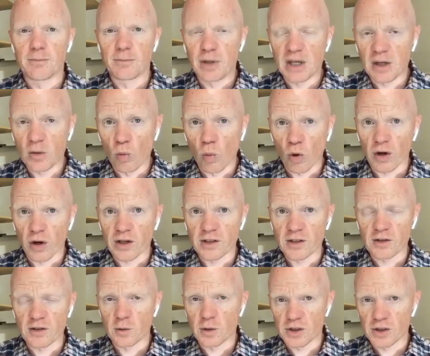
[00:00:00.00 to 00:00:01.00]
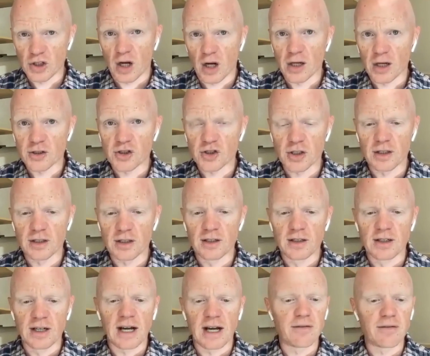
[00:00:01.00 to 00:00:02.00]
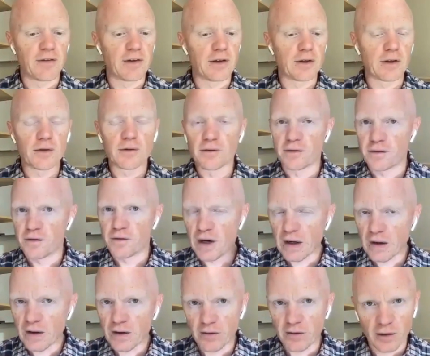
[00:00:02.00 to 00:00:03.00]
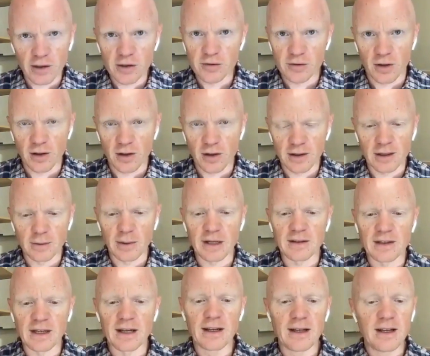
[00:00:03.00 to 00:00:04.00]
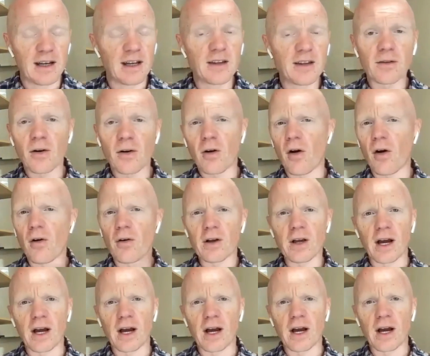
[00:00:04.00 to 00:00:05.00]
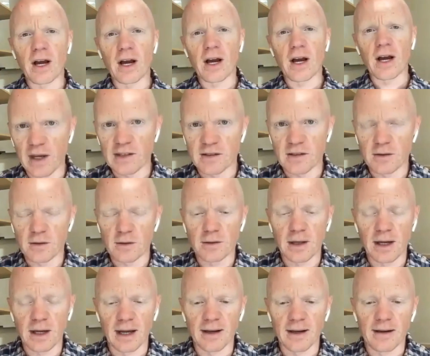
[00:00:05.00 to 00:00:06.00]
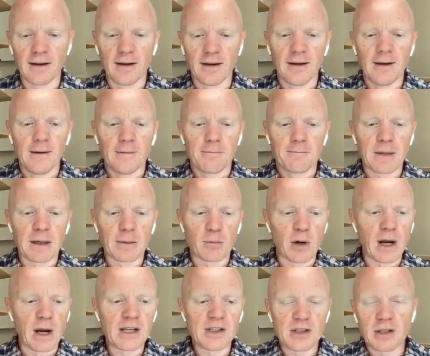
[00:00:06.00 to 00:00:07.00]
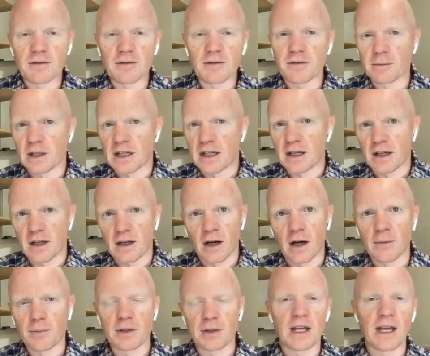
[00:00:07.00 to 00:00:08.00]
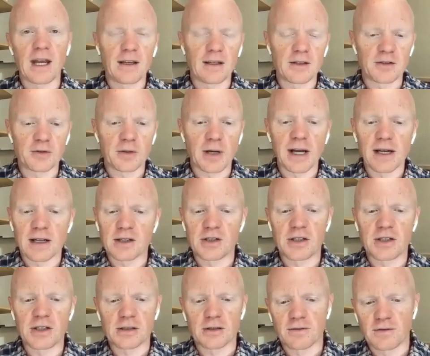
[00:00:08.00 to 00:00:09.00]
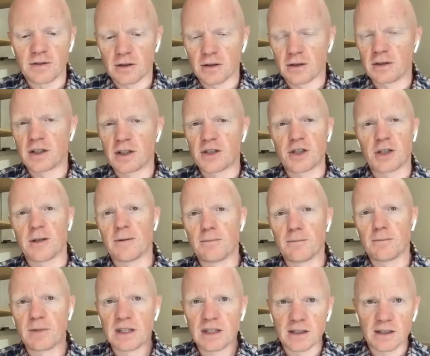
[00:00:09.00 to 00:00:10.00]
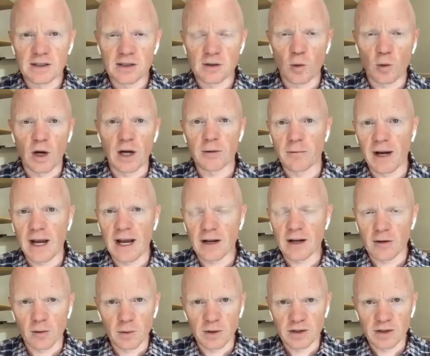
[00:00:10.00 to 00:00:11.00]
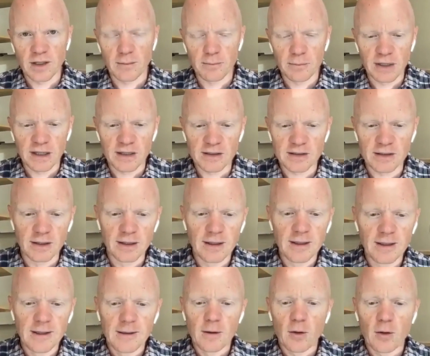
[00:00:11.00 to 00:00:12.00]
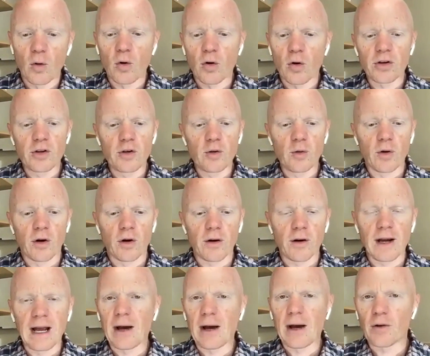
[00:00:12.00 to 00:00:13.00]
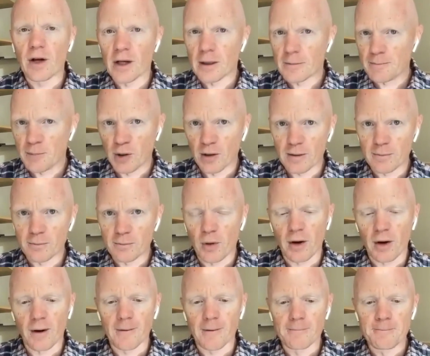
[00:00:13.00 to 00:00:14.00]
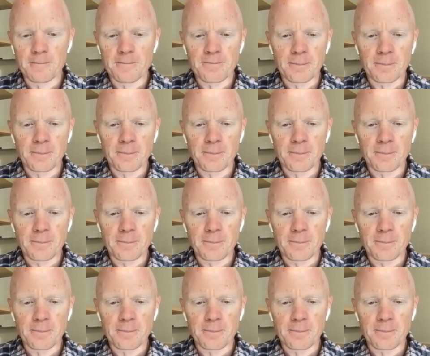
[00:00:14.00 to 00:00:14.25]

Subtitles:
being worked to exhaustion. I feel very, very strongly about that. And there are all kinds of ways to do that. Ranging from the kind of complicated strategies of you're in the gym in the squat rack or with dumbbells, or you are out on a pull-up bar